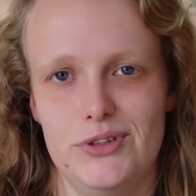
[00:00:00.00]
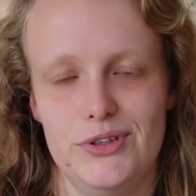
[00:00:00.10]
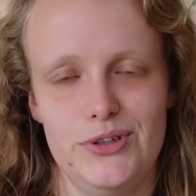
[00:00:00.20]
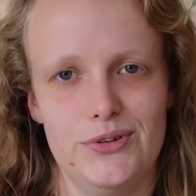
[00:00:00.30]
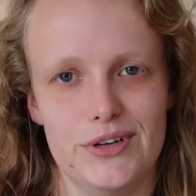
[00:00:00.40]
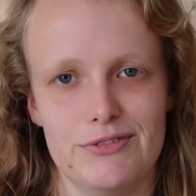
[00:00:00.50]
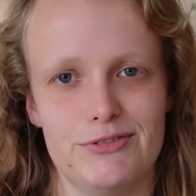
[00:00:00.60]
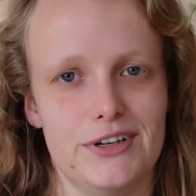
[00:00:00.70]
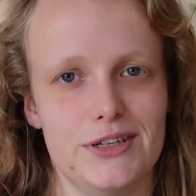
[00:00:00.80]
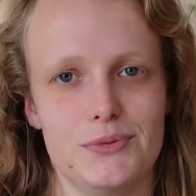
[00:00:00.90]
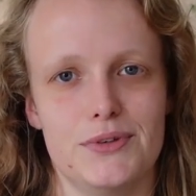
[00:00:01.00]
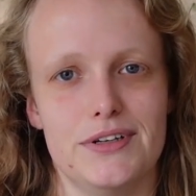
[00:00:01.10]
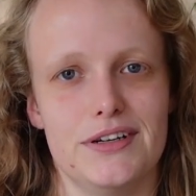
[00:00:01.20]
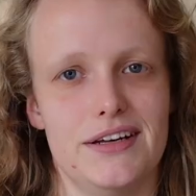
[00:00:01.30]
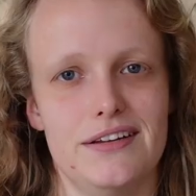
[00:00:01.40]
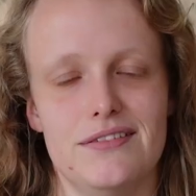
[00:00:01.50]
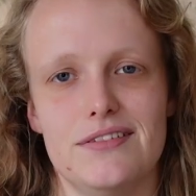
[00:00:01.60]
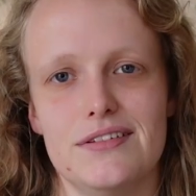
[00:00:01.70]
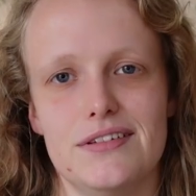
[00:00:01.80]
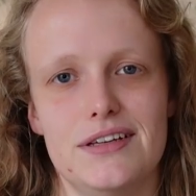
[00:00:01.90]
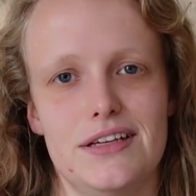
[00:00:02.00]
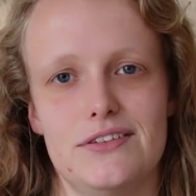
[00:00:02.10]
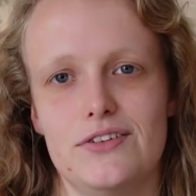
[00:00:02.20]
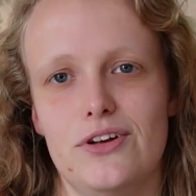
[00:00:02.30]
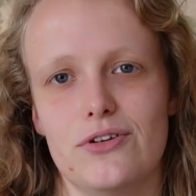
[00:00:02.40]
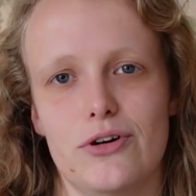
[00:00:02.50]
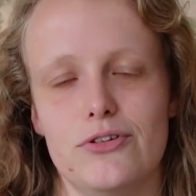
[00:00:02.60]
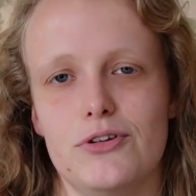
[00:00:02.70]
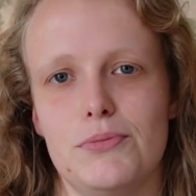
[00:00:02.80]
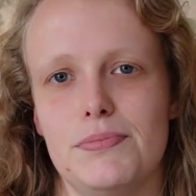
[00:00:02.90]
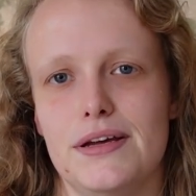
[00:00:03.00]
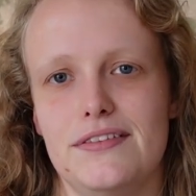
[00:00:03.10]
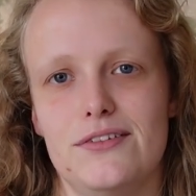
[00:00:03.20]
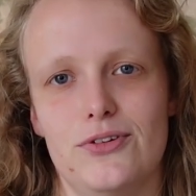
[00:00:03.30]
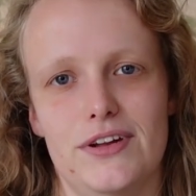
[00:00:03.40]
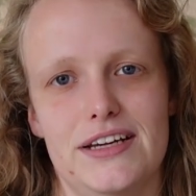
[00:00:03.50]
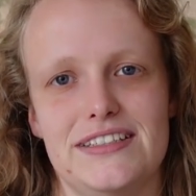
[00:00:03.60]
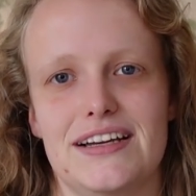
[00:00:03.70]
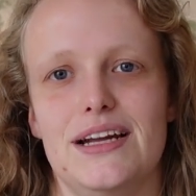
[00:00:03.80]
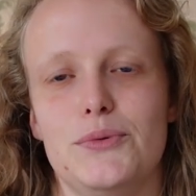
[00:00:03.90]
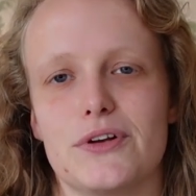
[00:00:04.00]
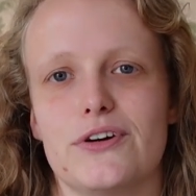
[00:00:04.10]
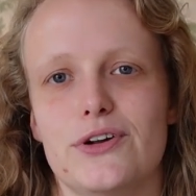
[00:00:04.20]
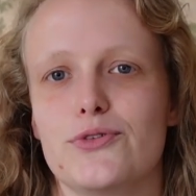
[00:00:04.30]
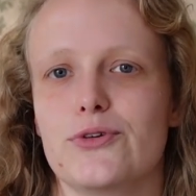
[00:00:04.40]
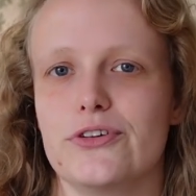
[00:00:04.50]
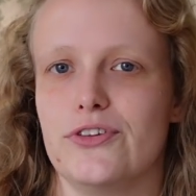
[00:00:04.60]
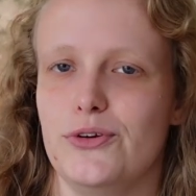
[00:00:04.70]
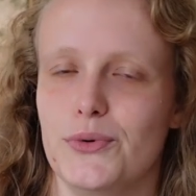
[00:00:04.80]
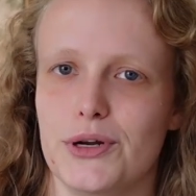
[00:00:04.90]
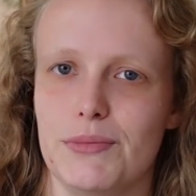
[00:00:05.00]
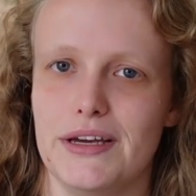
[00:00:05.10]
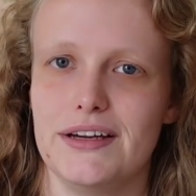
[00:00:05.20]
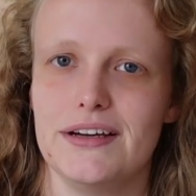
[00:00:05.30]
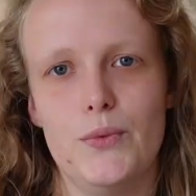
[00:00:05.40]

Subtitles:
You can find one, and it's all going to depend on exactly what kind of corset you want to make.